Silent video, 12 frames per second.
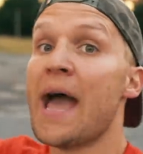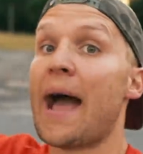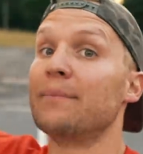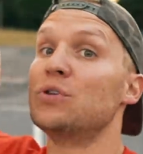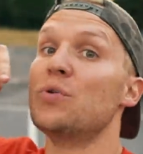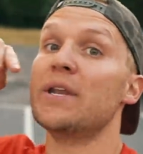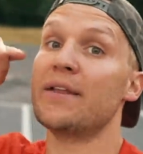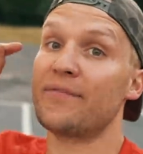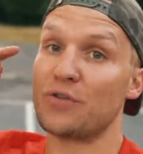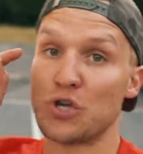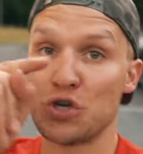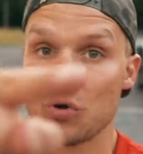I'm doing it
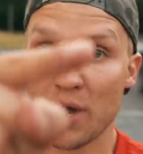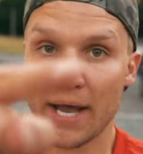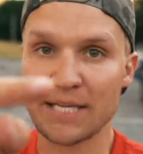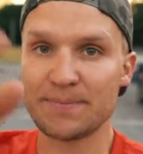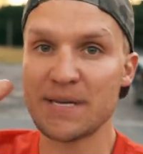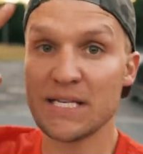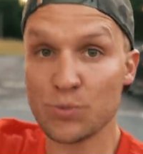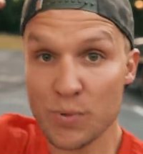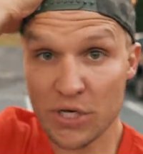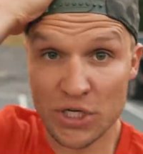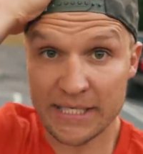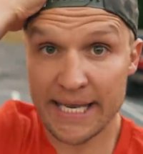for you guys because
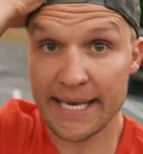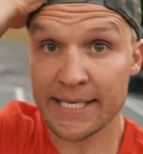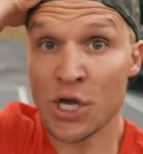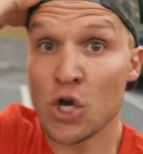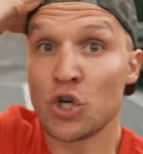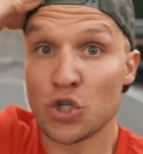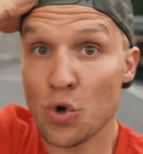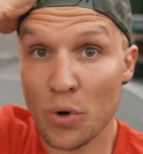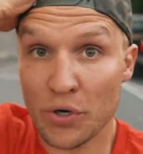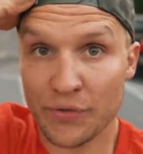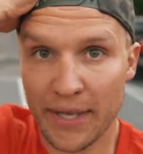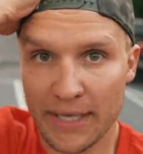we just hit
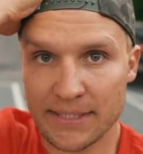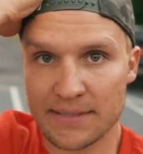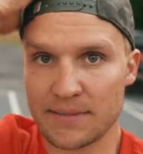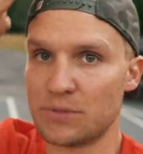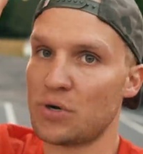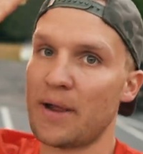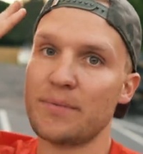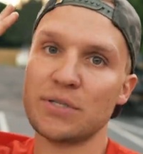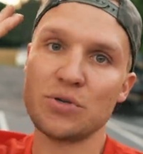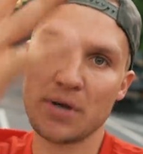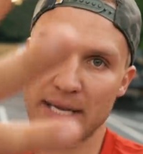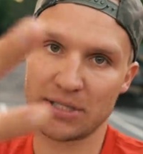200,000
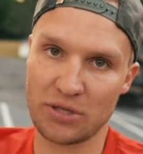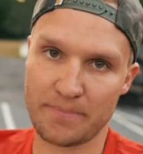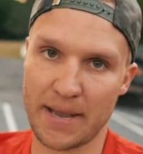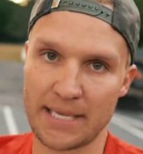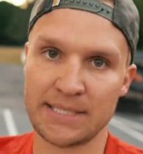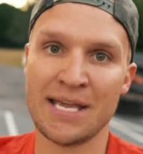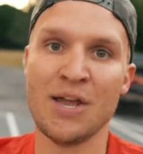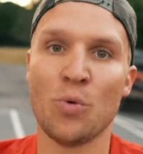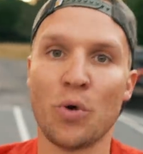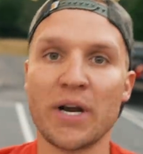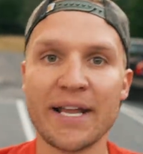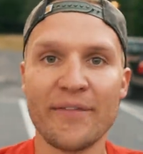subscribers. You guys are the best.
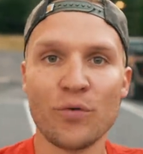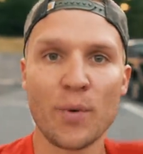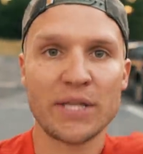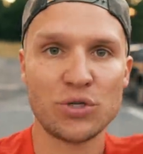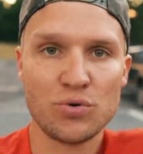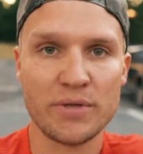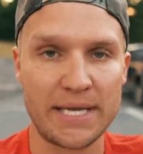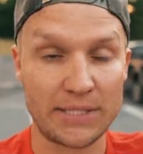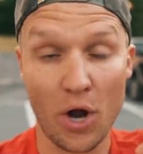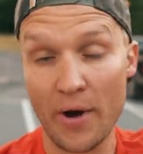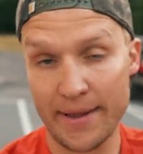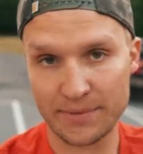We're gonna give away two of
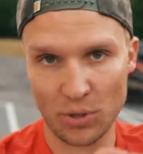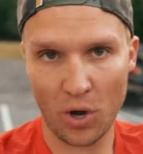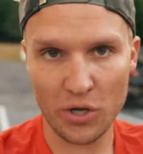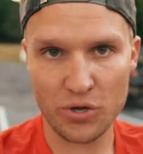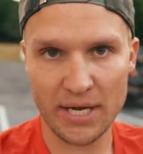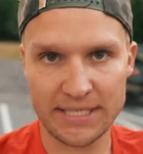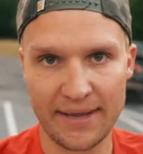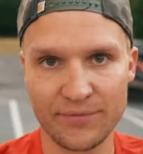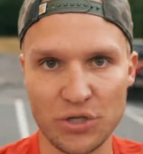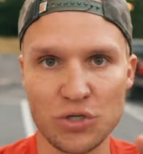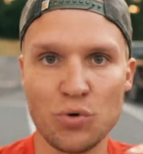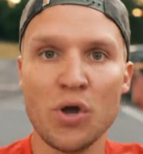these. All right, so all you guys have
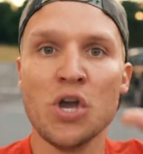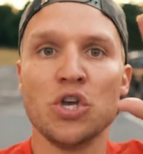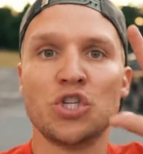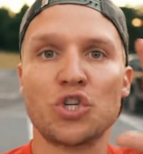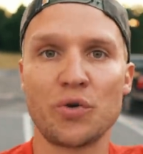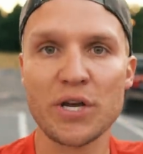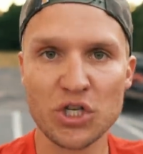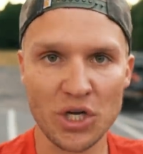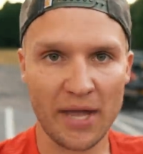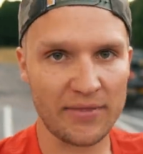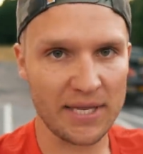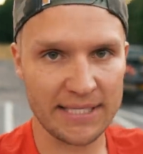to do,
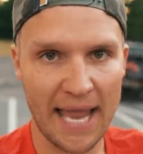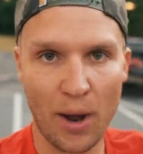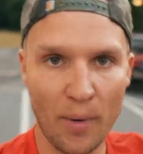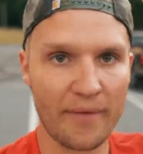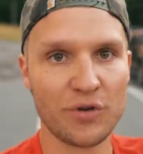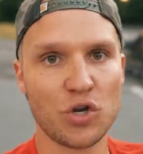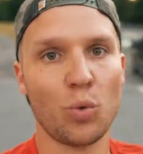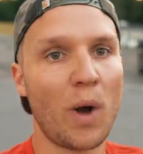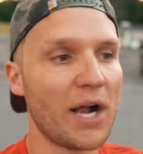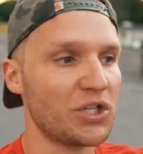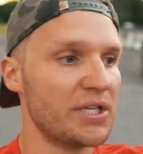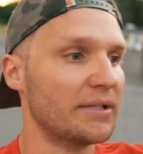screenshot this however you're
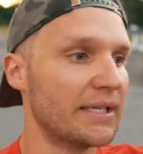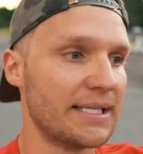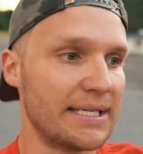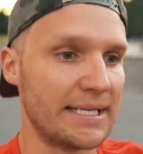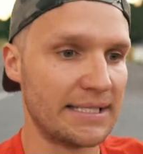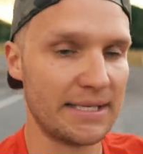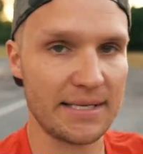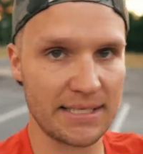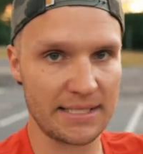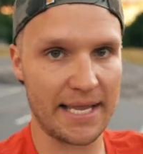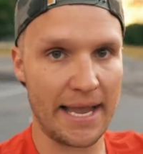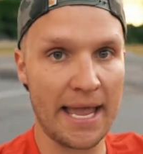watching, listening to
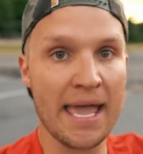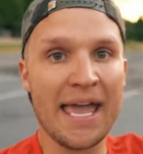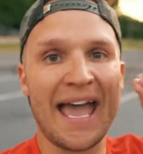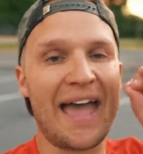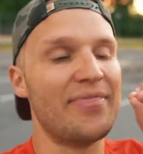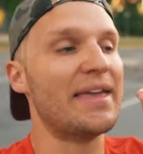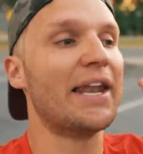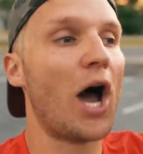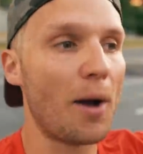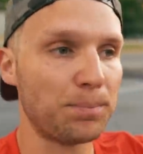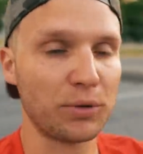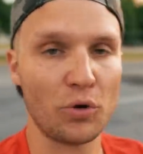this thing, and then
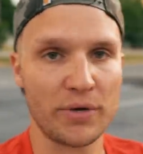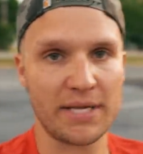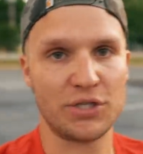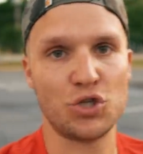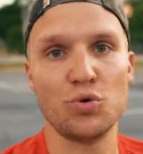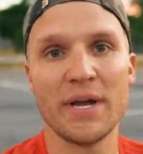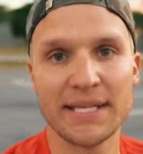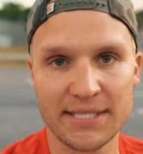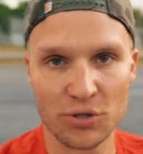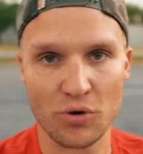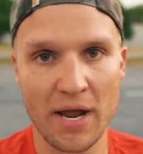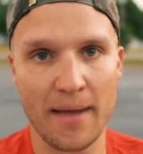upload it to
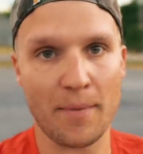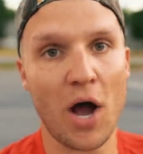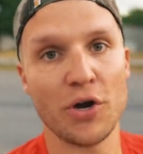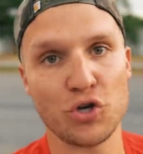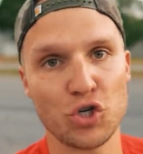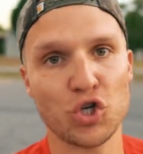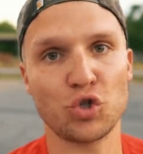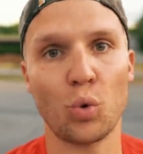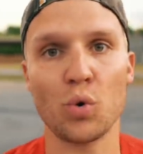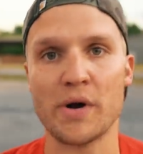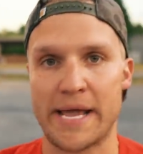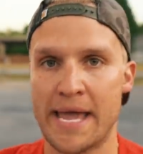Instagram on your
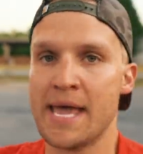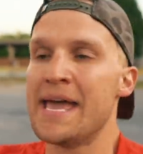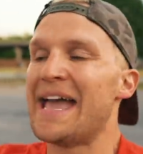story.